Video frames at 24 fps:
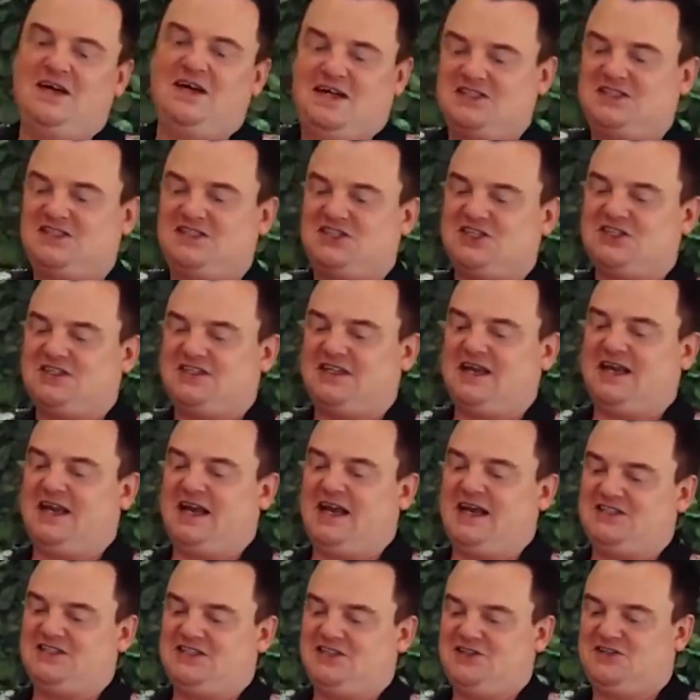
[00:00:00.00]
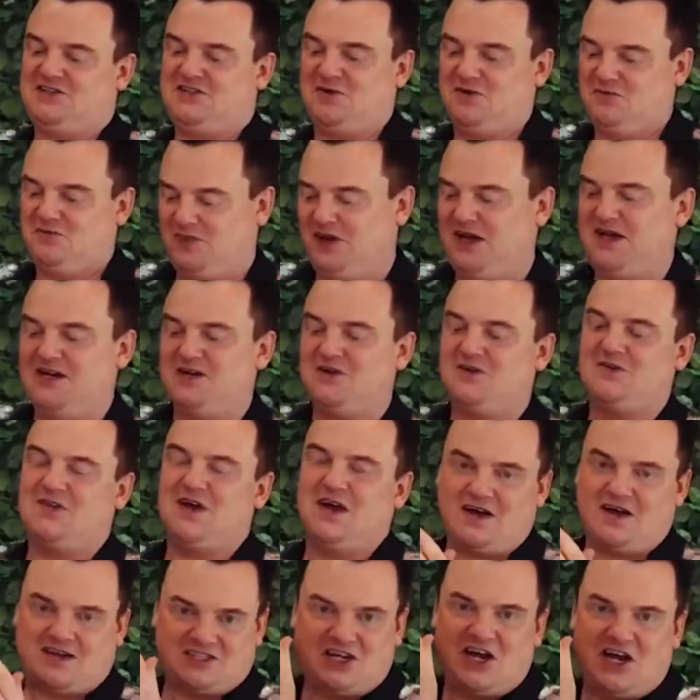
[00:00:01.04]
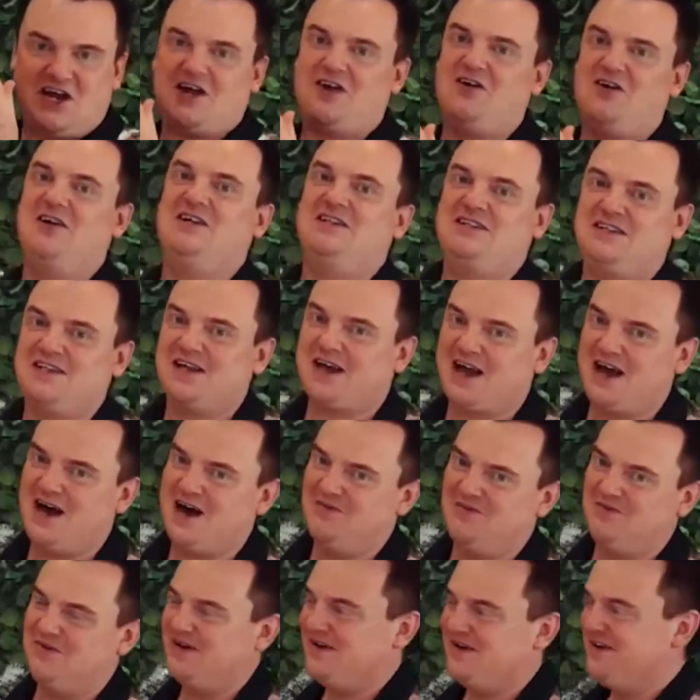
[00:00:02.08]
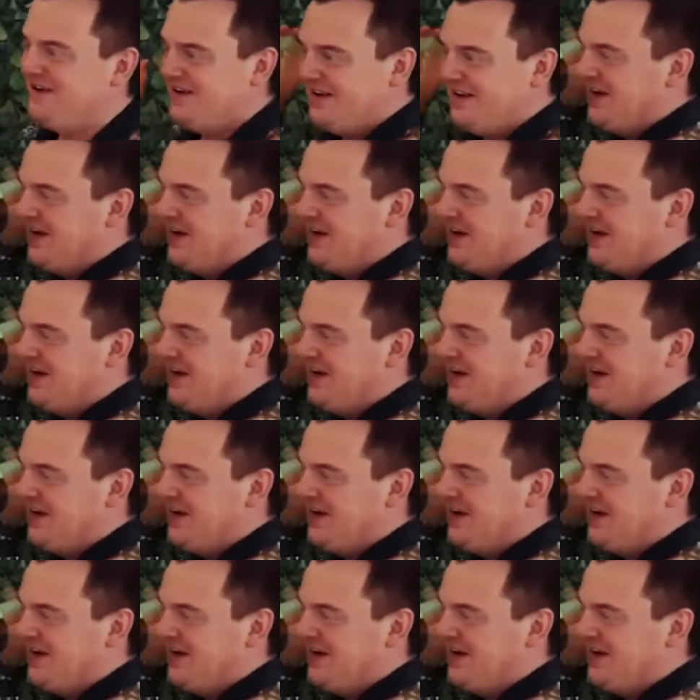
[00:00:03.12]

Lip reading: is just in case you torpedo that shaker into the camera.